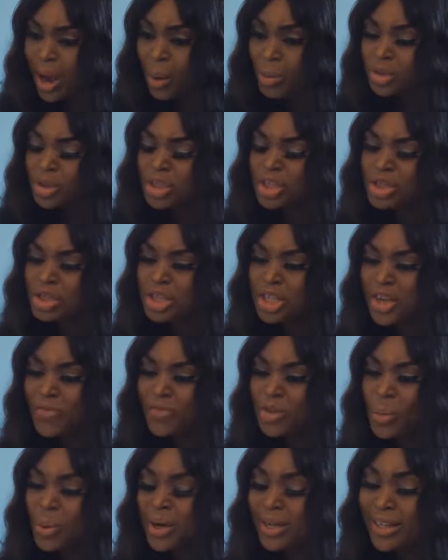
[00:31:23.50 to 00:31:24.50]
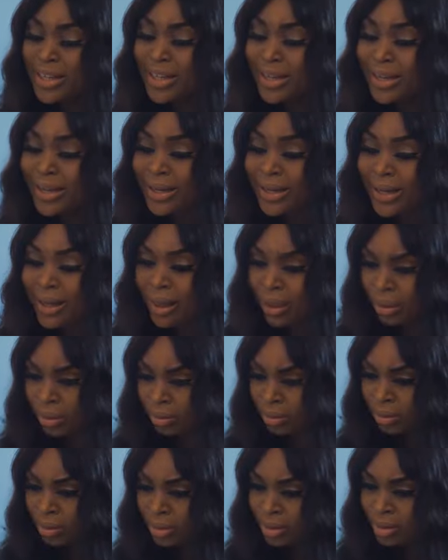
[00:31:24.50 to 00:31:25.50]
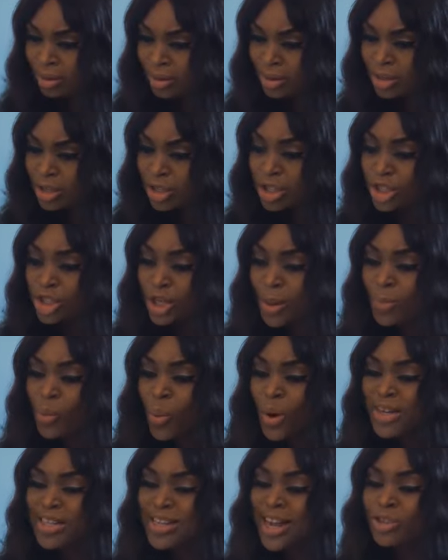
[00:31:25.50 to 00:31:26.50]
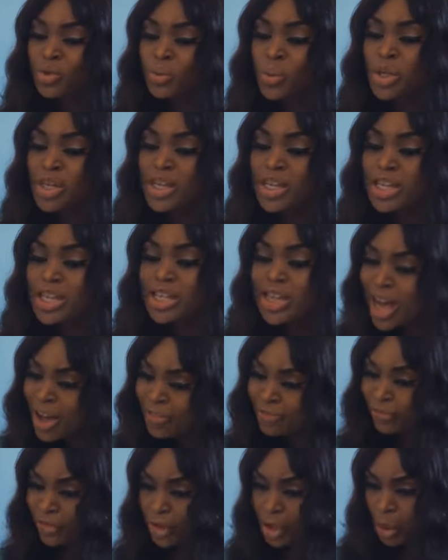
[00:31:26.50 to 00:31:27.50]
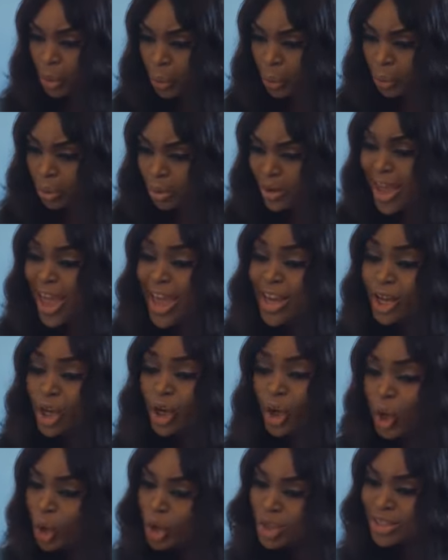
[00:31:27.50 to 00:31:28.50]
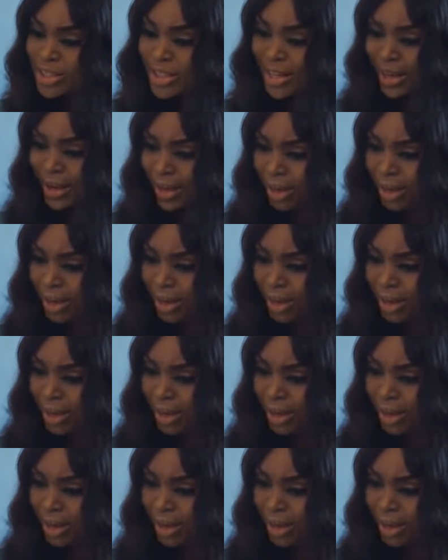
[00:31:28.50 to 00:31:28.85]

I was going to give you a girl. Someone that will love you. A good